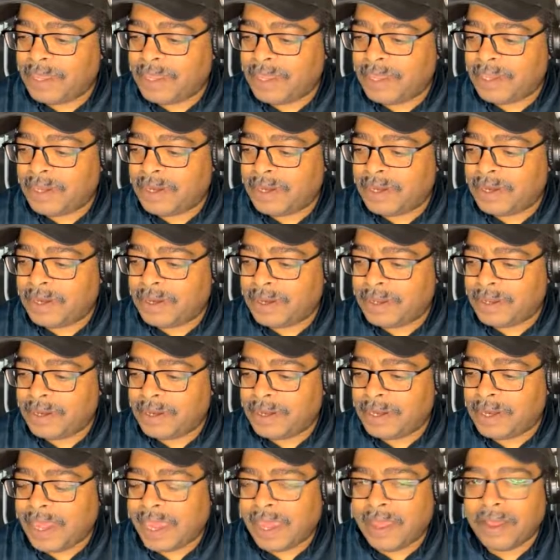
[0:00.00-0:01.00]
and
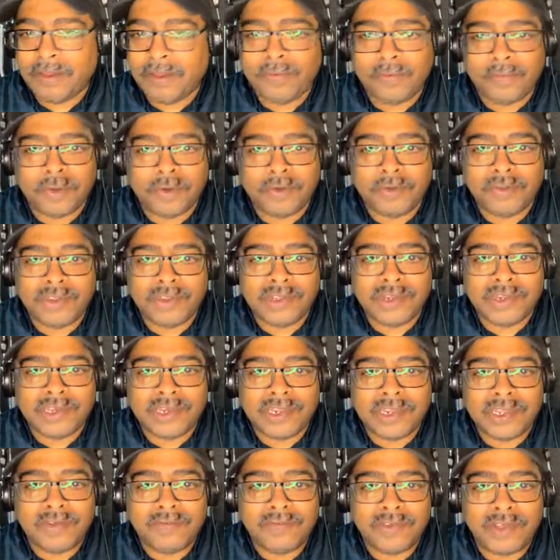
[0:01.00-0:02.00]
now both his
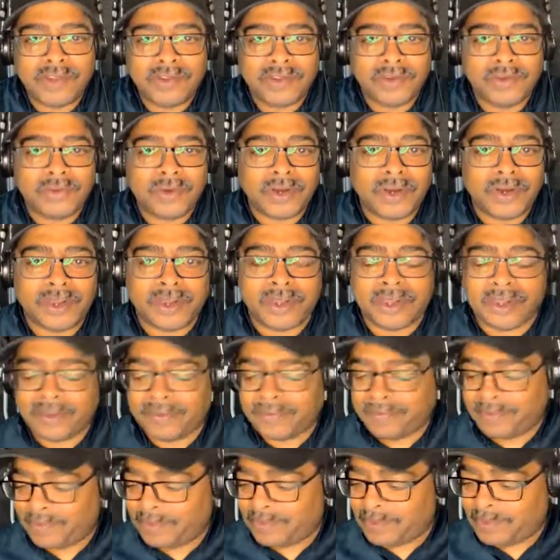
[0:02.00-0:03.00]
TVs are working.
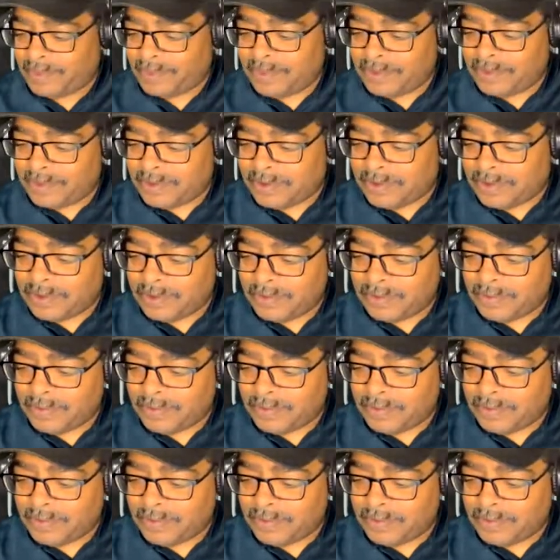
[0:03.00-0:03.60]
So